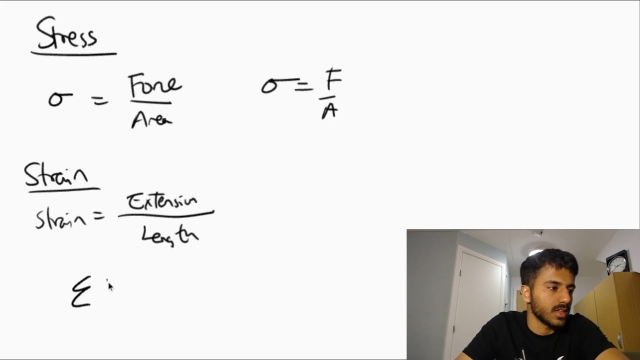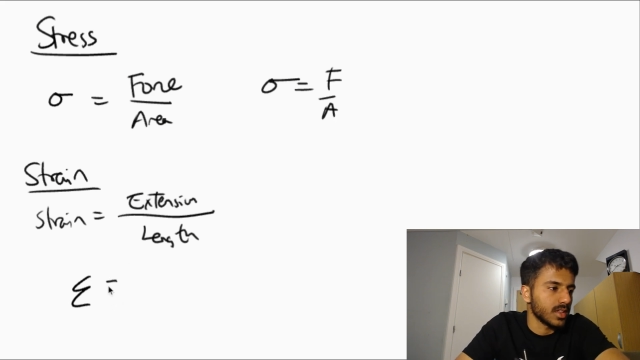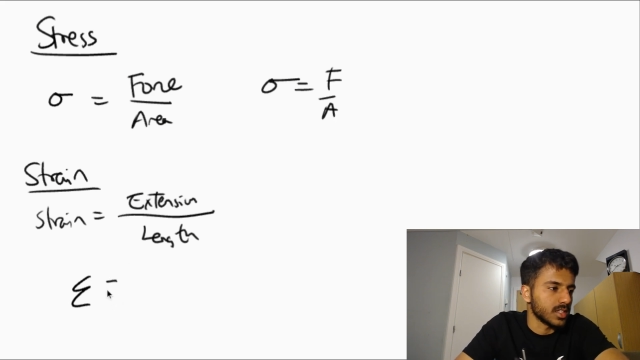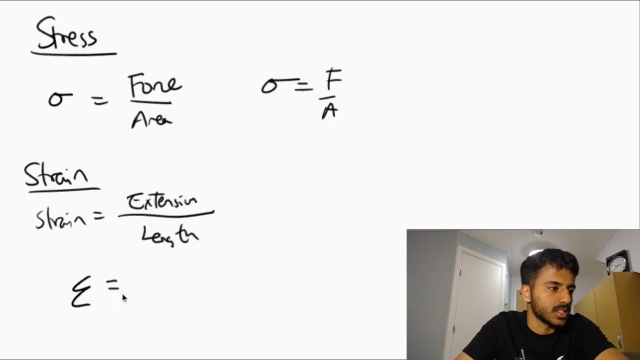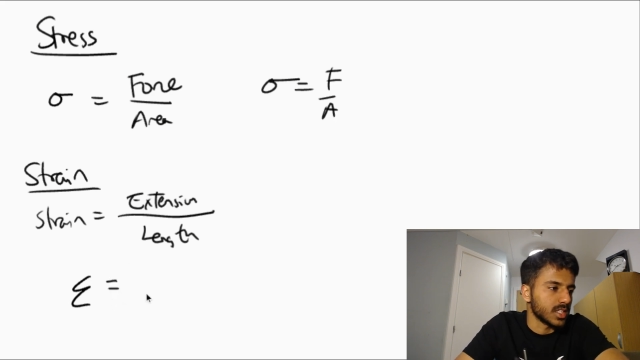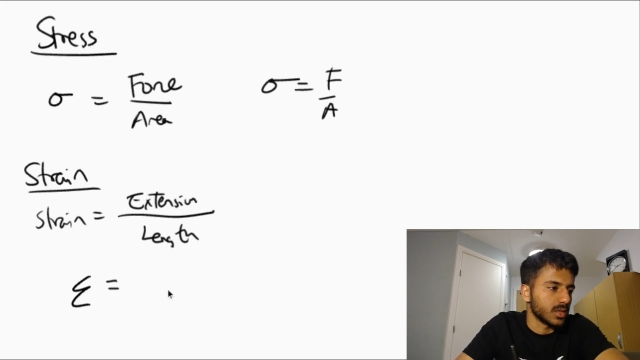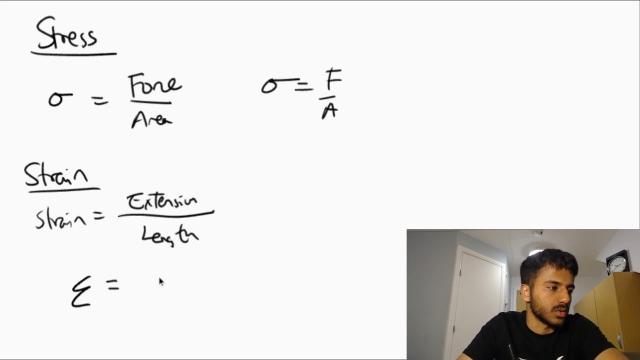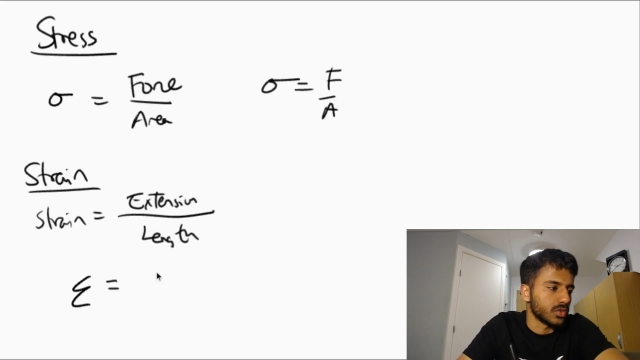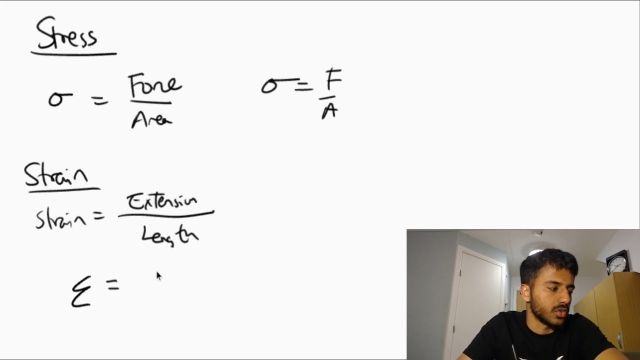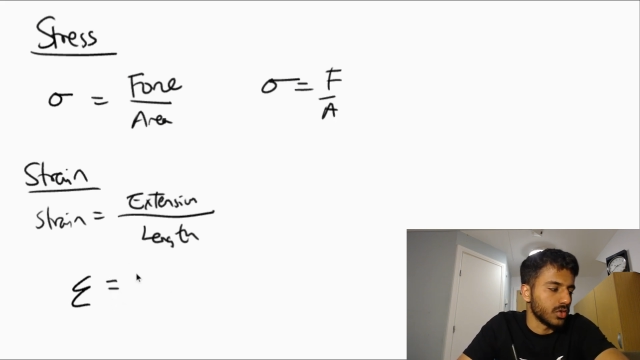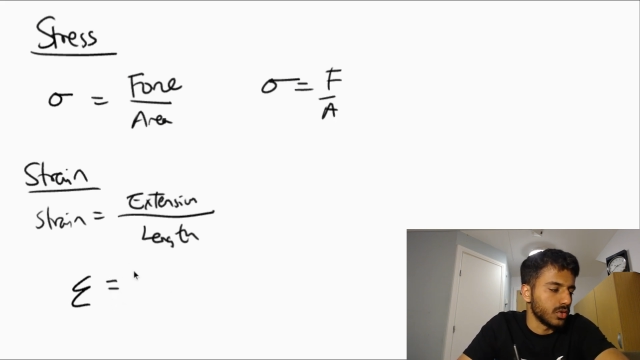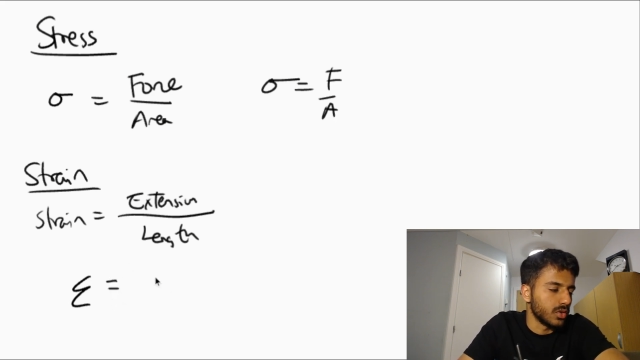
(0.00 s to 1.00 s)
This is equal
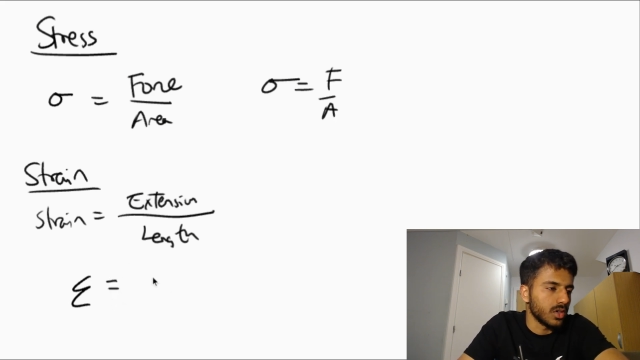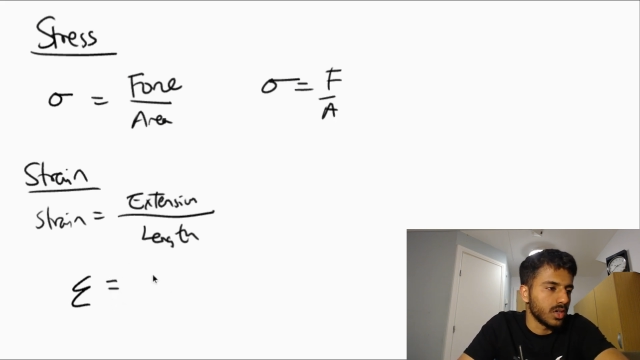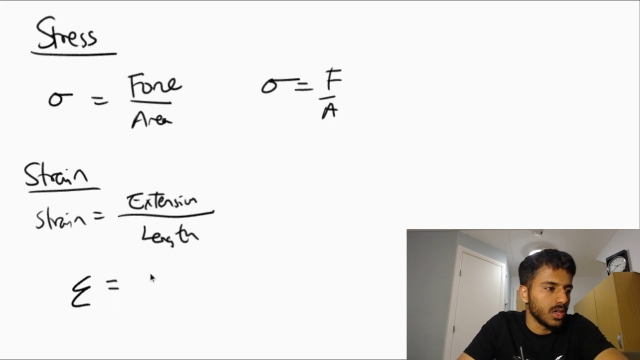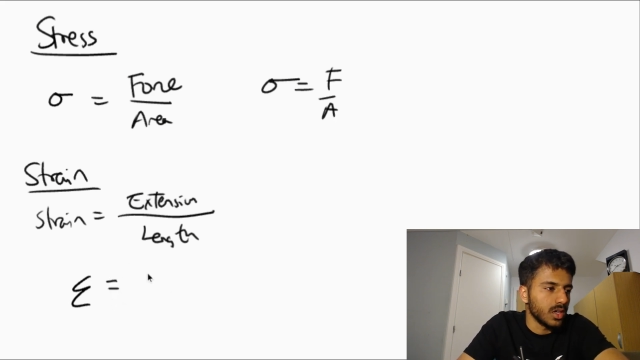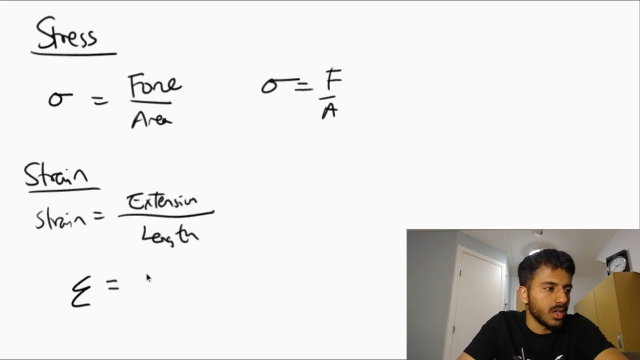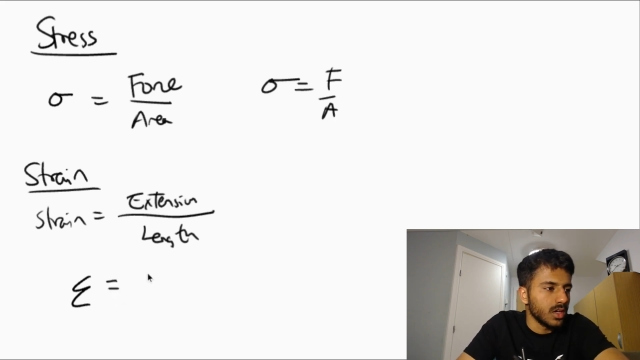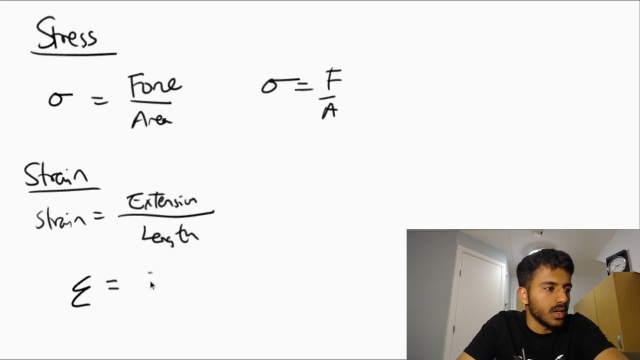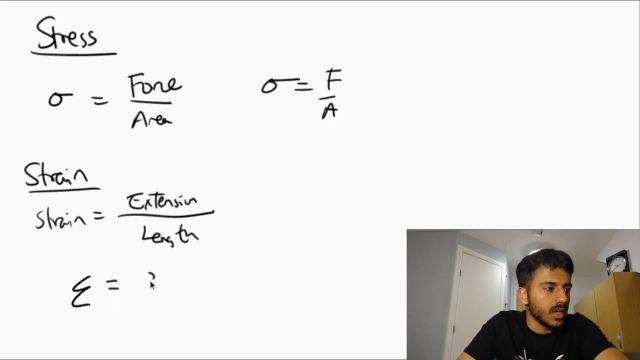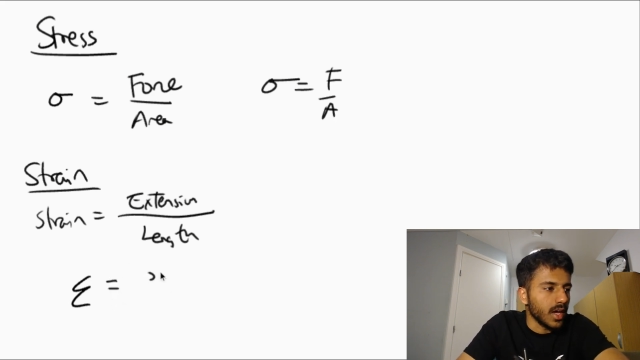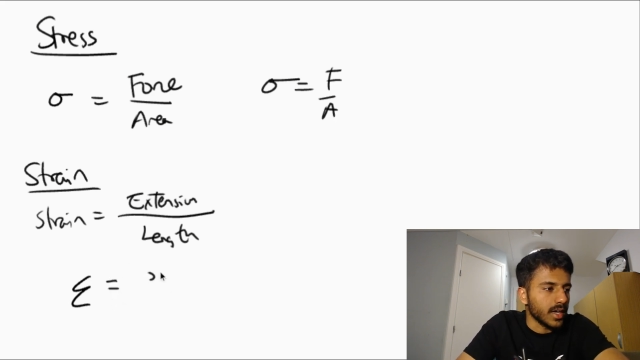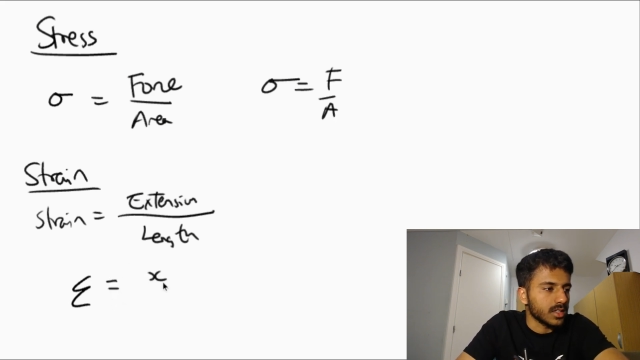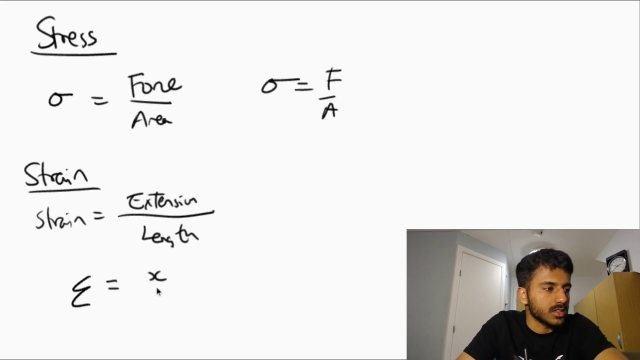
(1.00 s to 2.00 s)
to
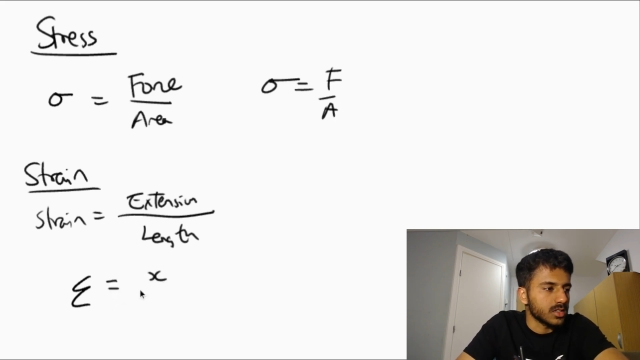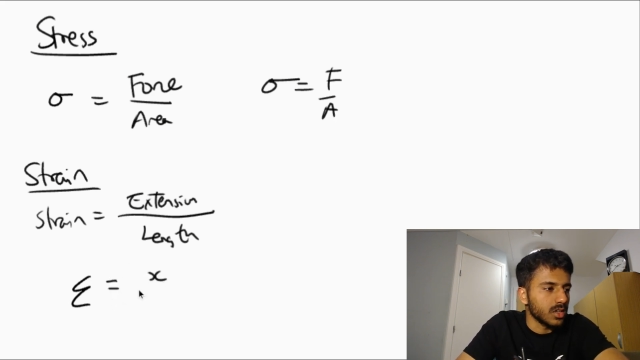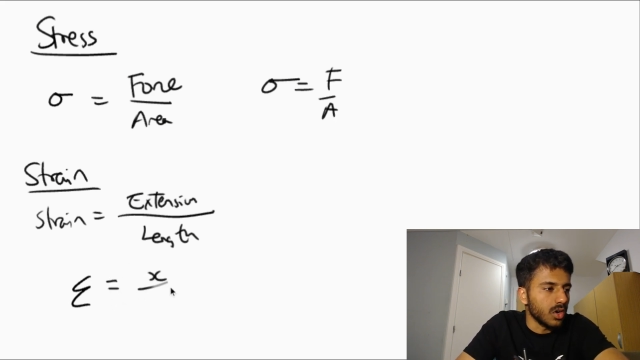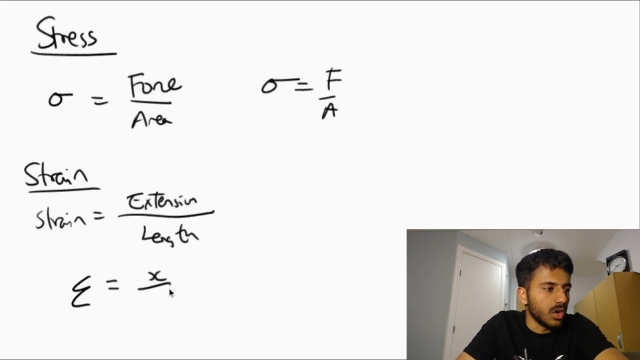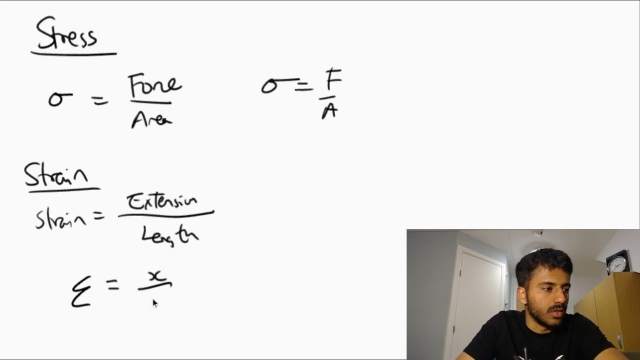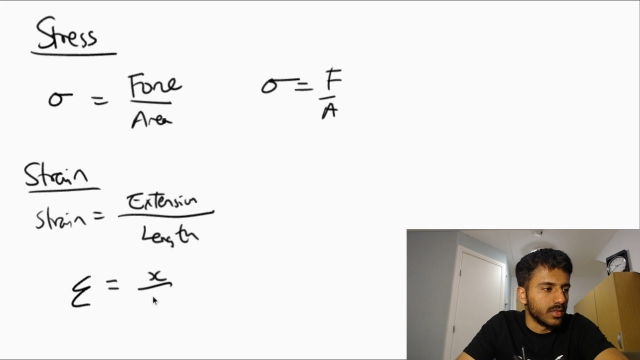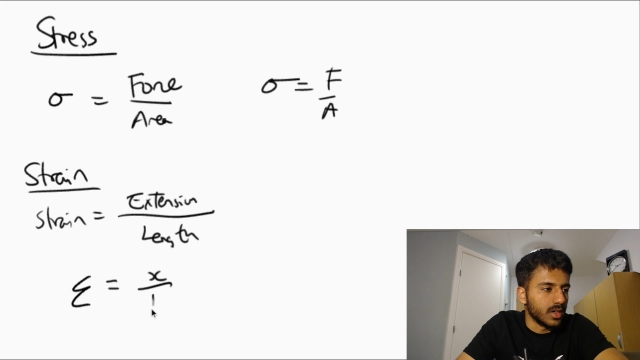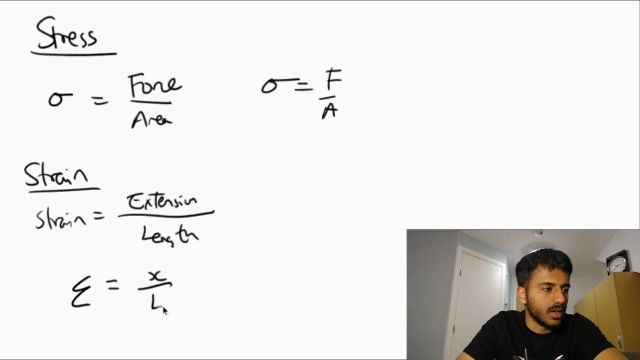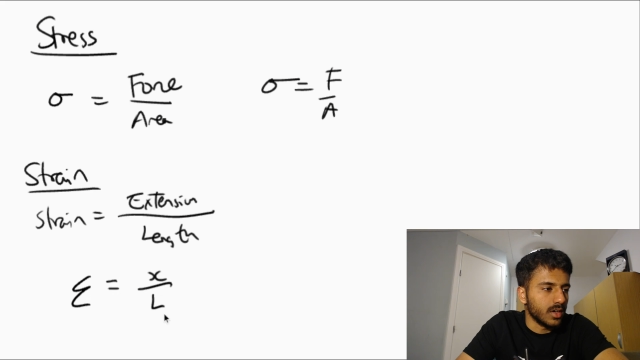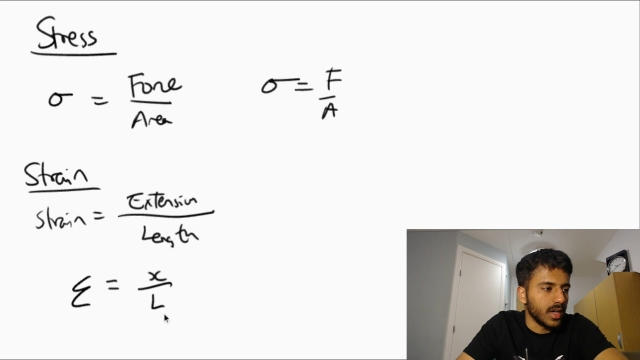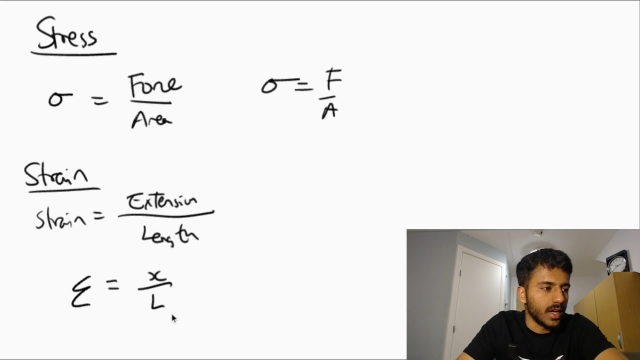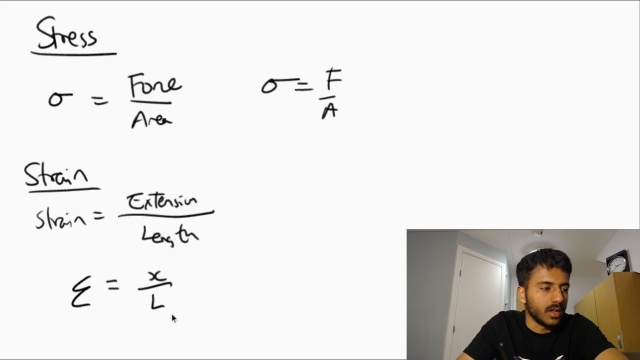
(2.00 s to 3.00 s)
x over
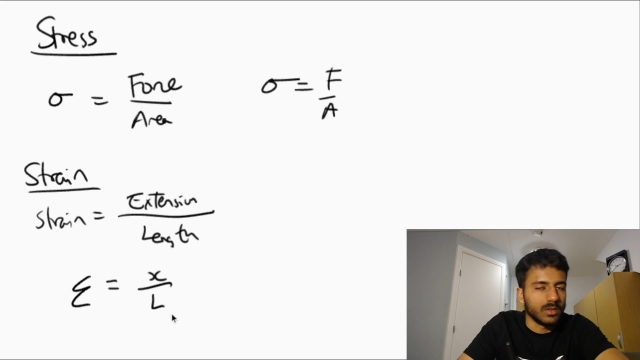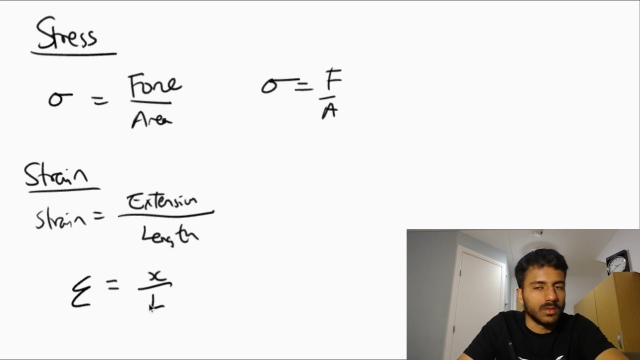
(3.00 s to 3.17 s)
L.